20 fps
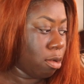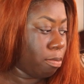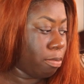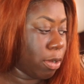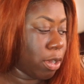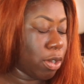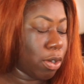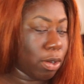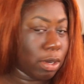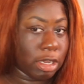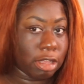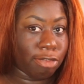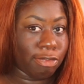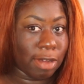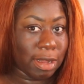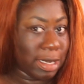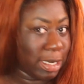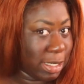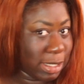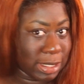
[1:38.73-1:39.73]
putting on this
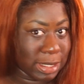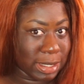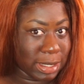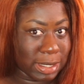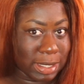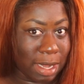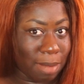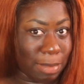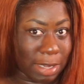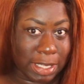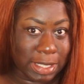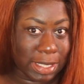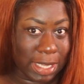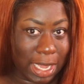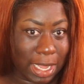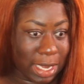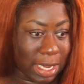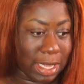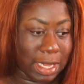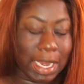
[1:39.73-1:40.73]
foundation, because I'm
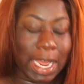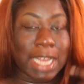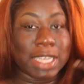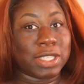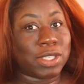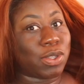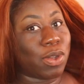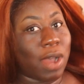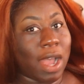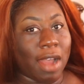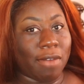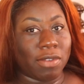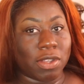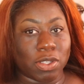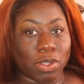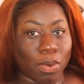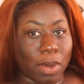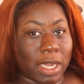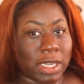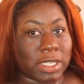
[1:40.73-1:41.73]
excited. I still haven't
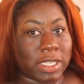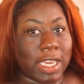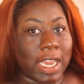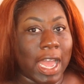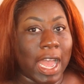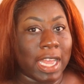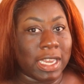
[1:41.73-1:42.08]
swatched it.